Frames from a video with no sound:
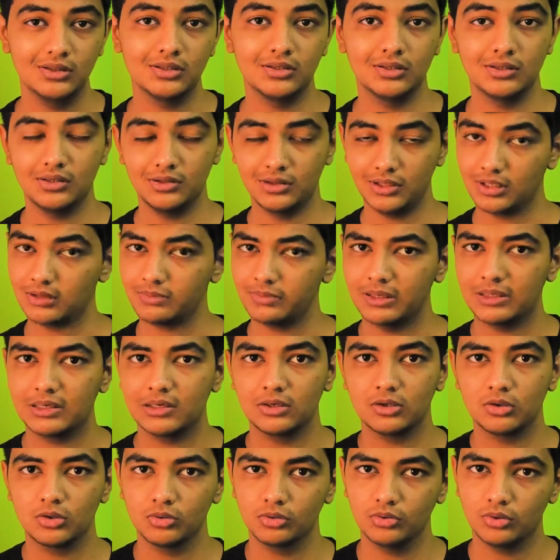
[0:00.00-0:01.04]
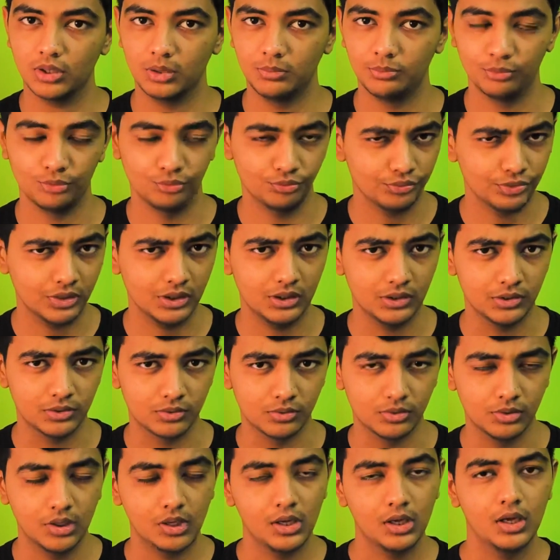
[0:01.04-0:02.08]
It is expected to come really
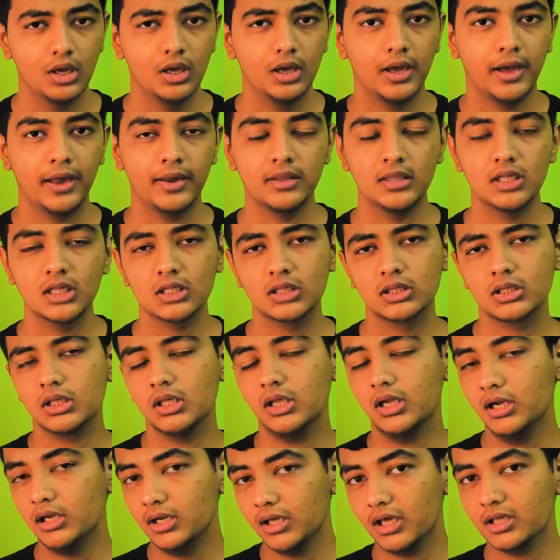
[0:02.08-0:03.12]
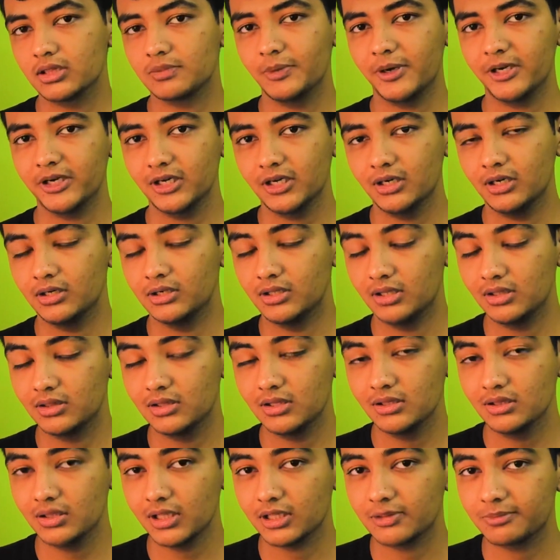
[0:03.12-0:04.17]
soon, and this
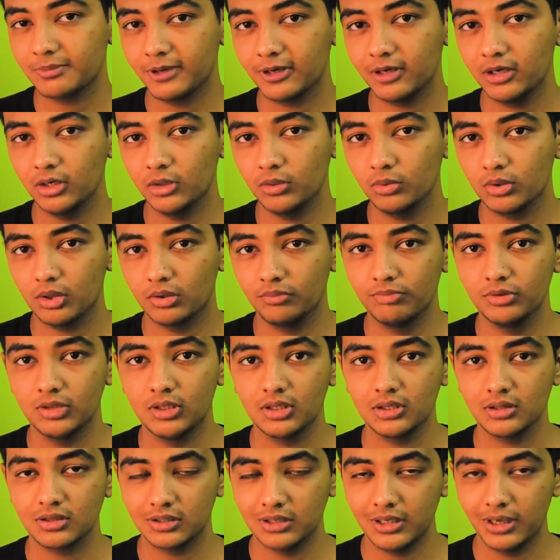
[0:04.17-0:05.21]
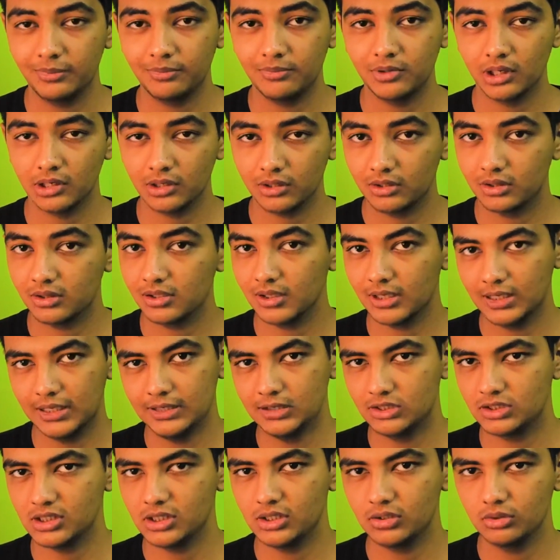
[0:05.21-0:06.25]
is expected to come with the Snapdragon 8
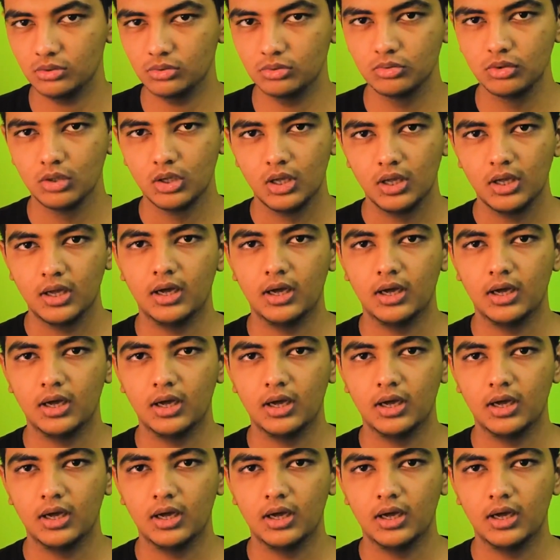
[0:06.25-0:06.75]
Gen 2